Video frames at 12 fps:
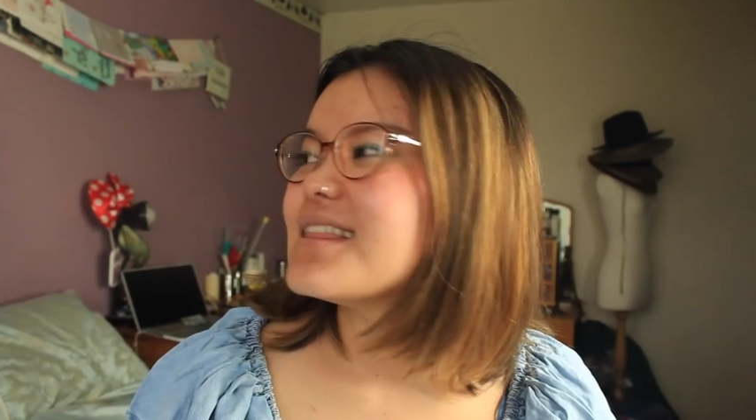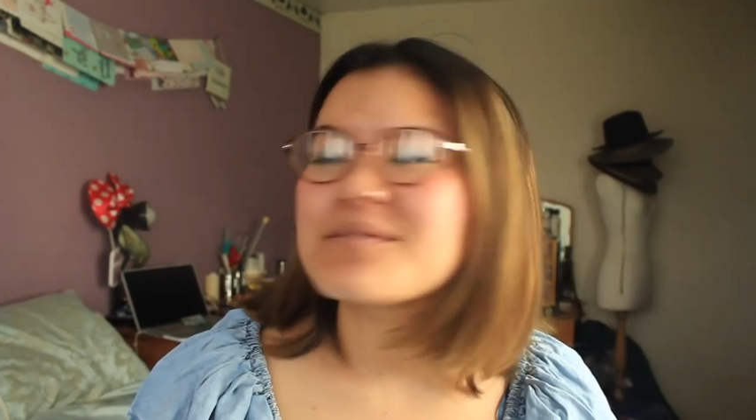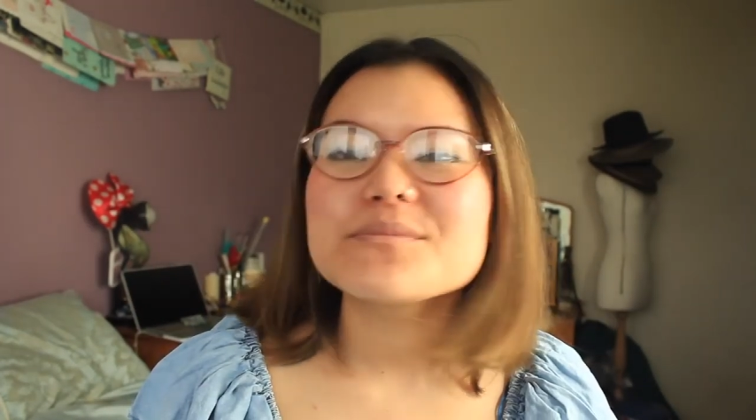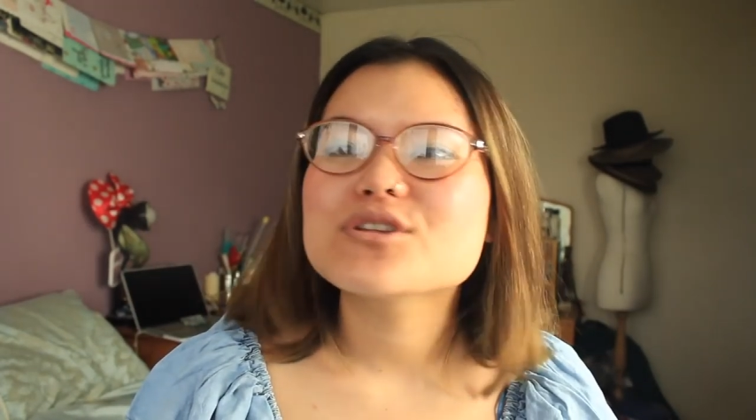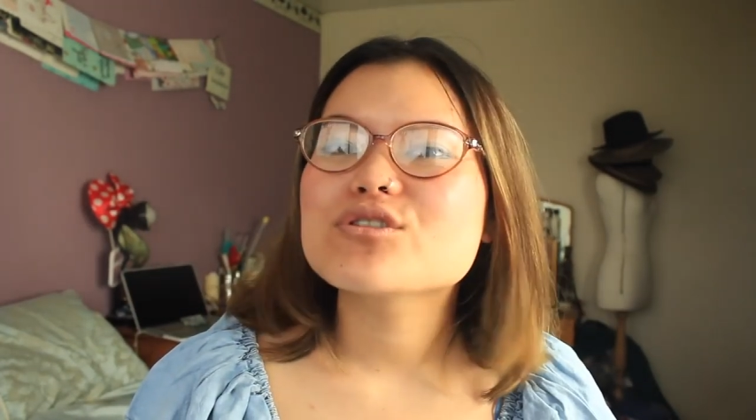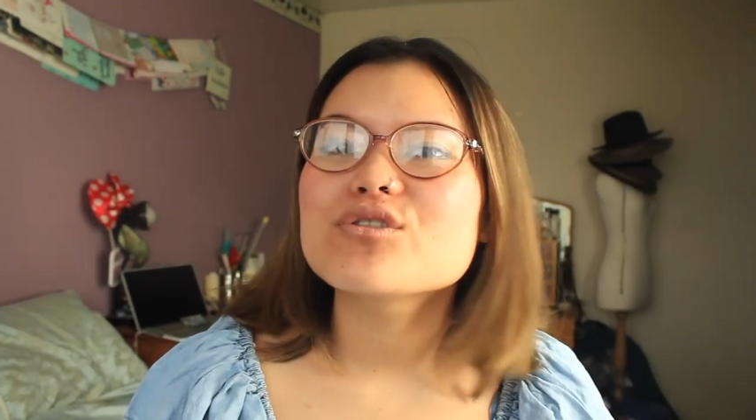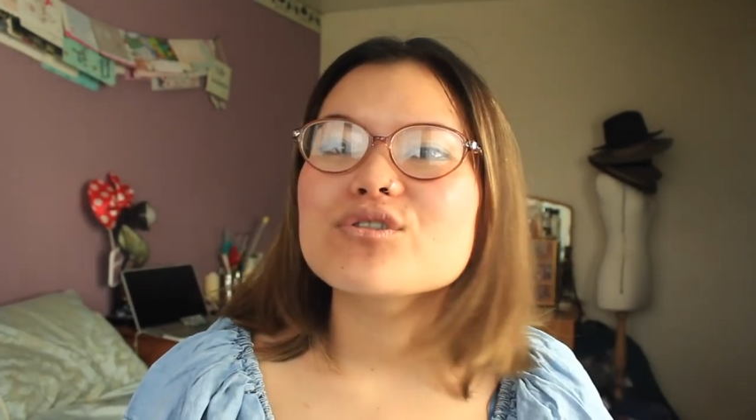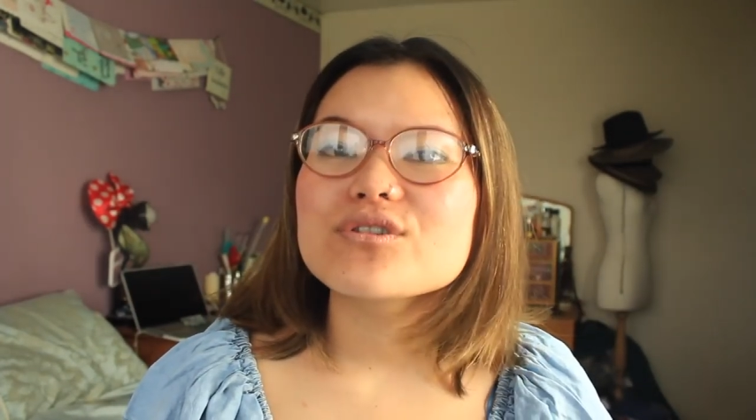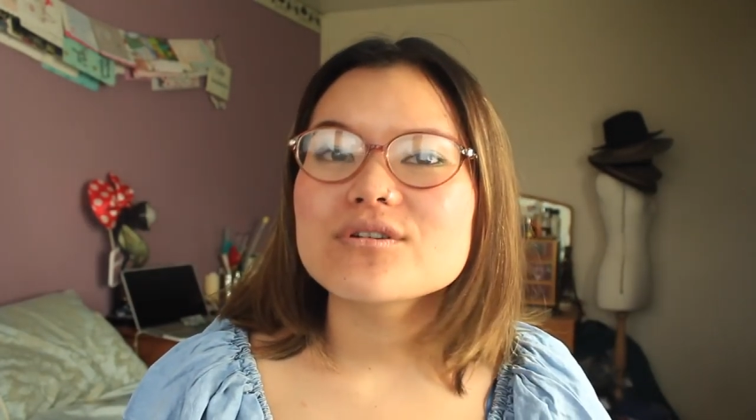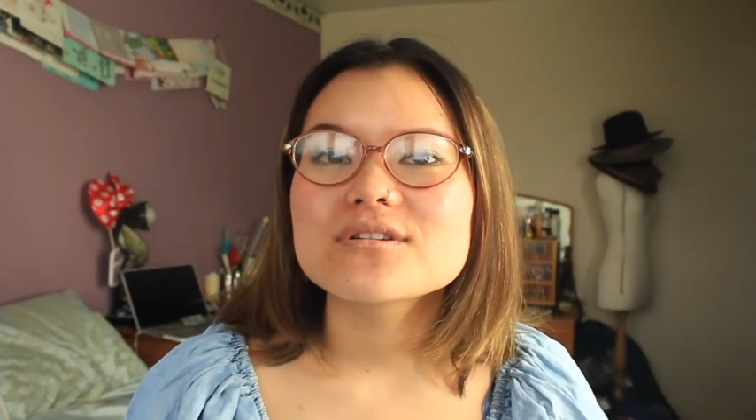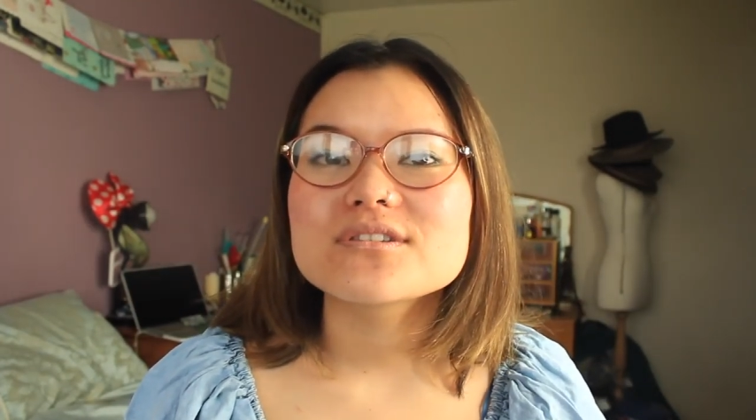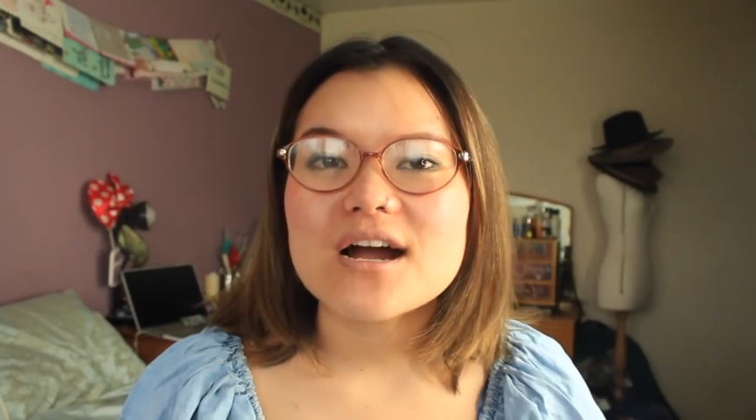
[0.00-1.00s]
Let me
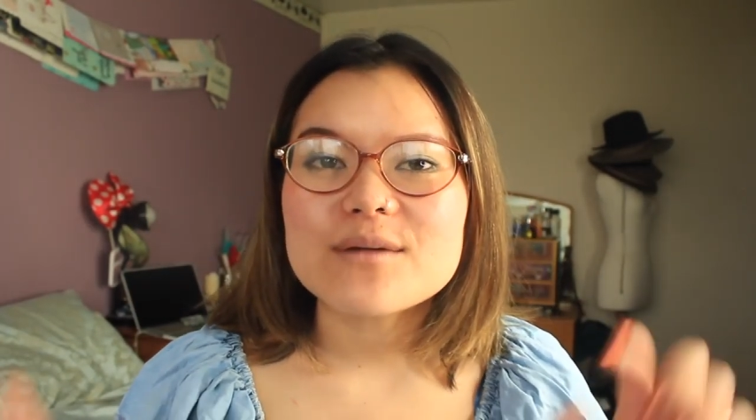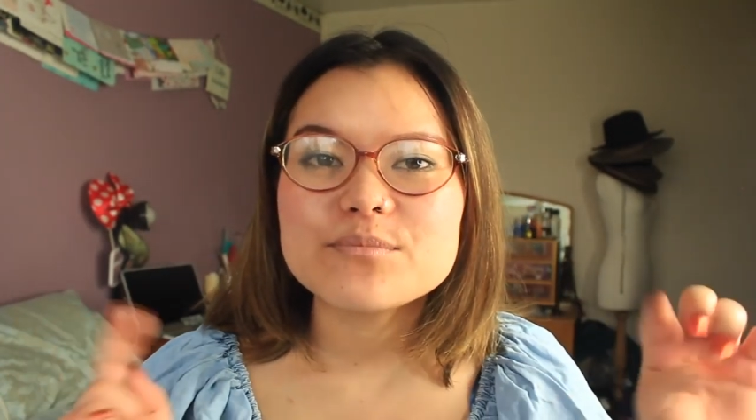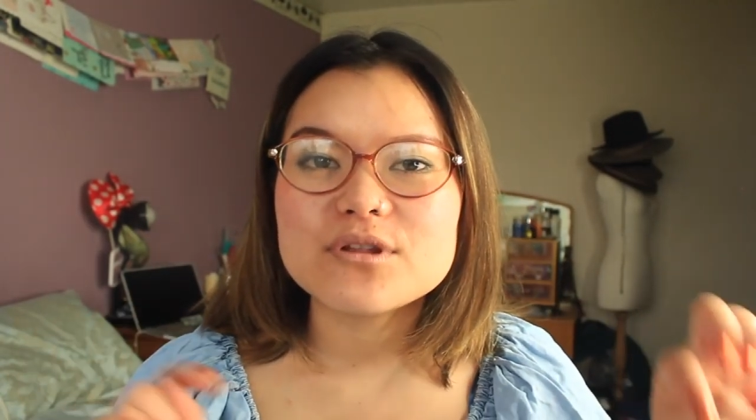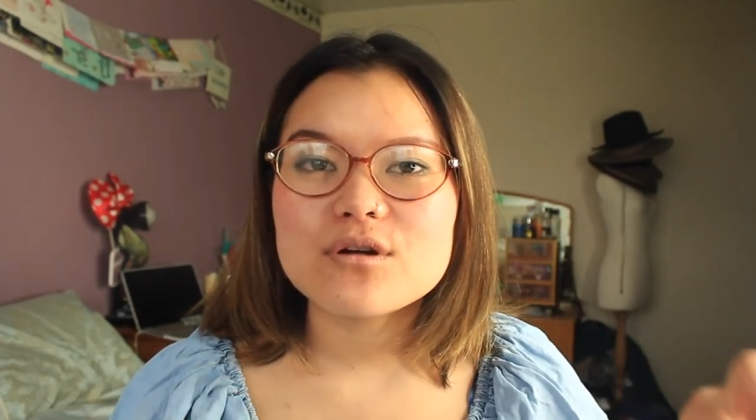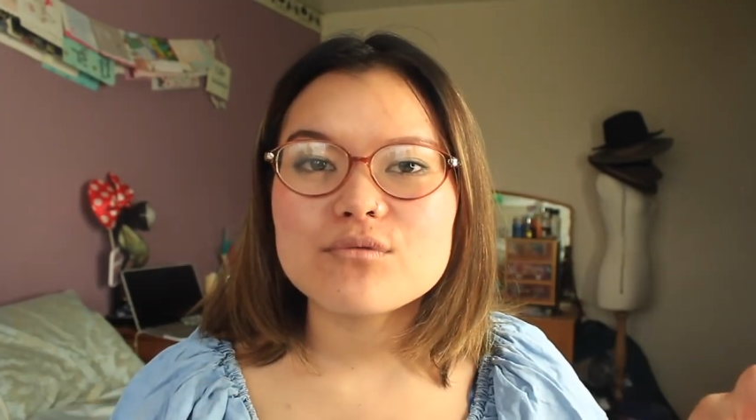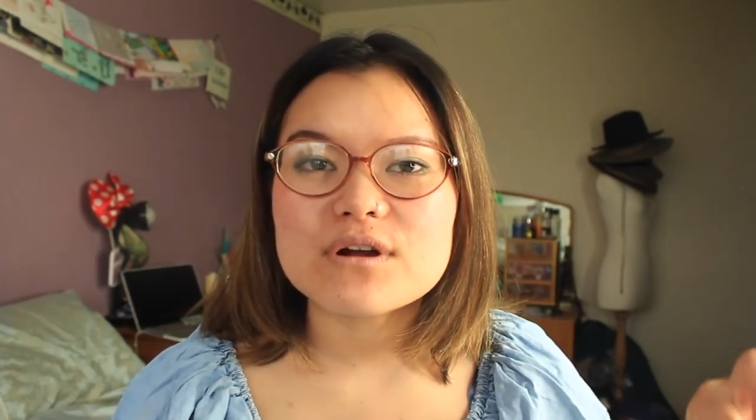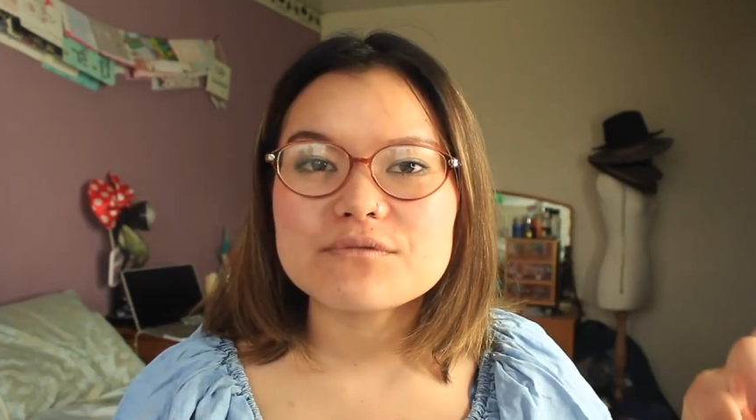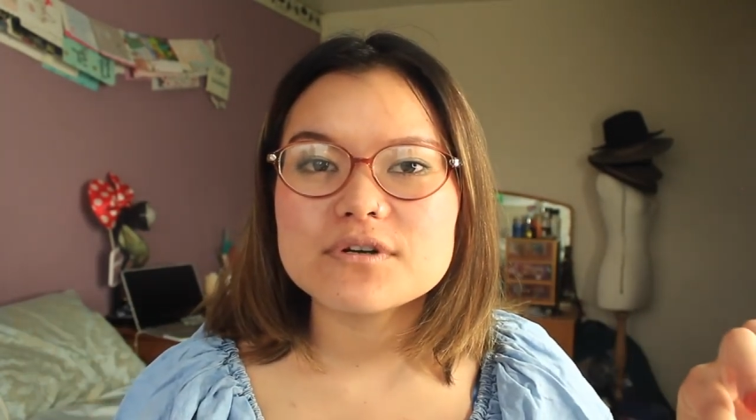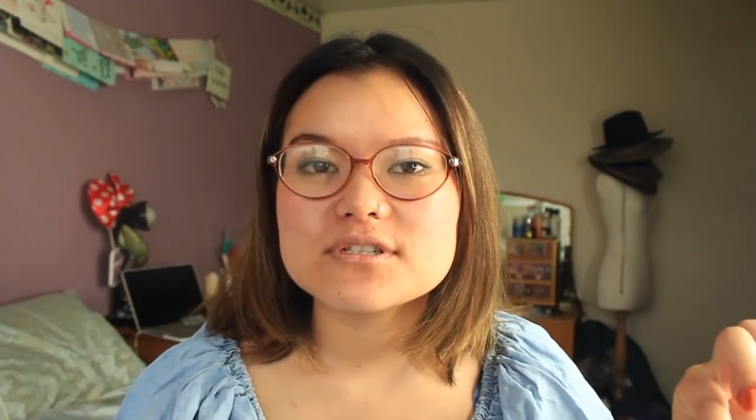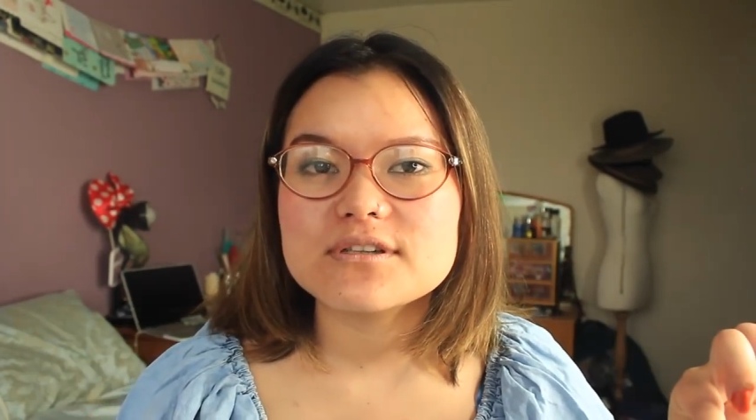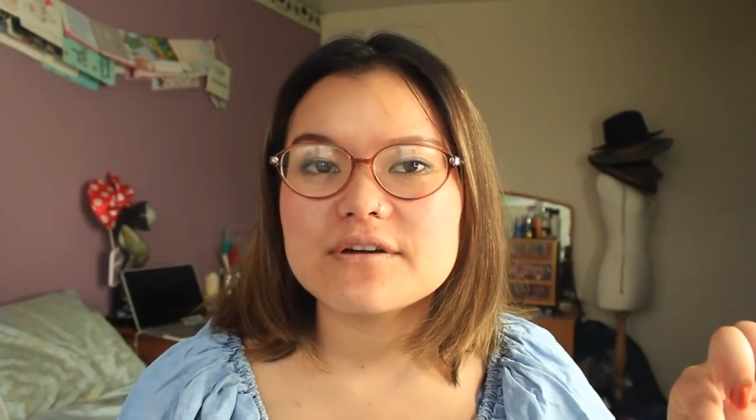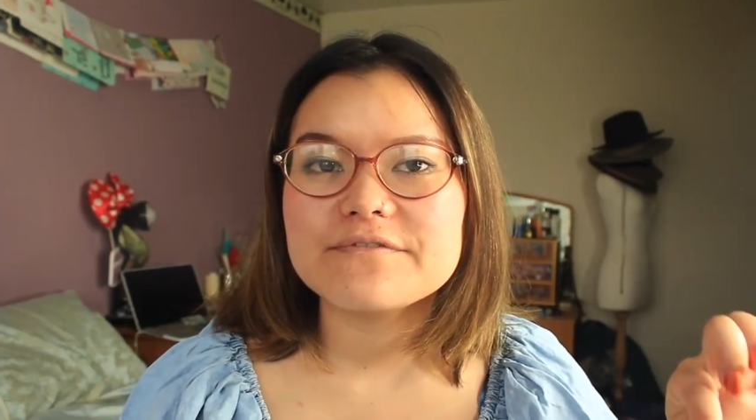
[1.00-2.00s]
know down below what
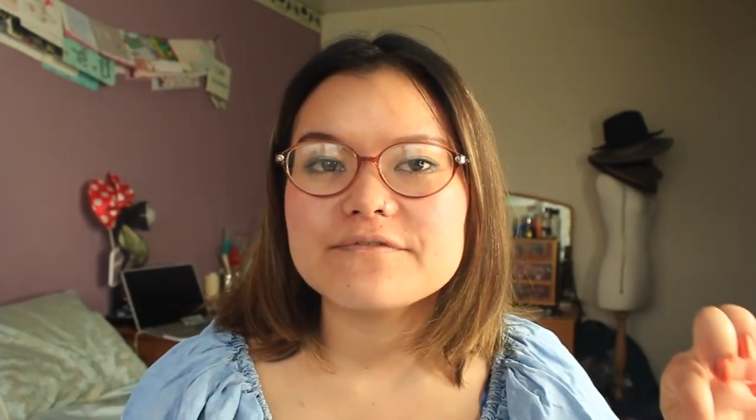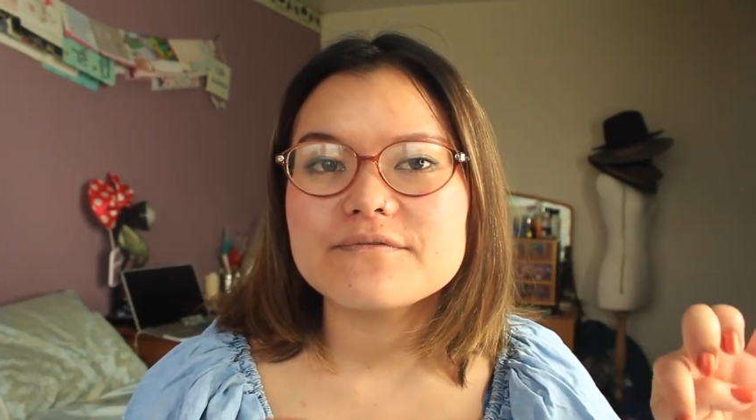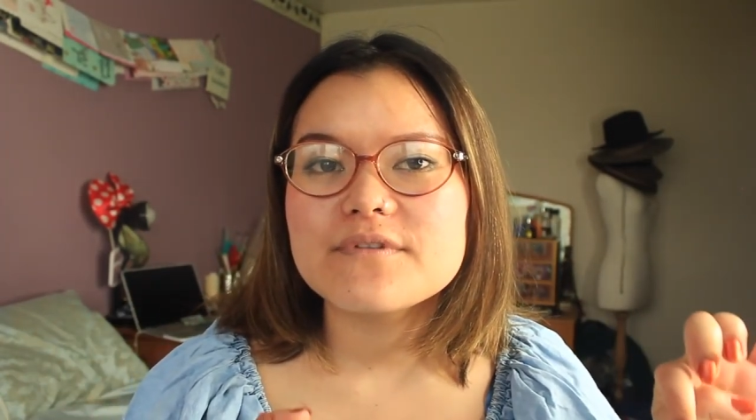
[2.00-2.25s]
was your